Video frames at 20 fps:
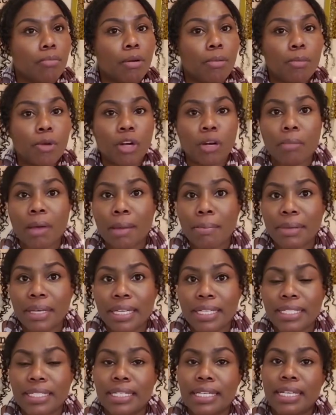promoting my
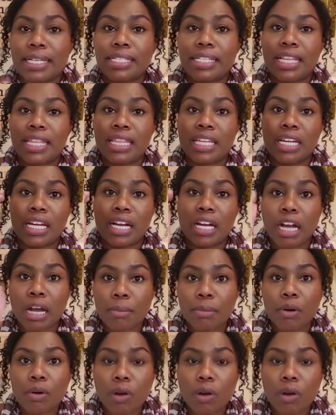business and then I come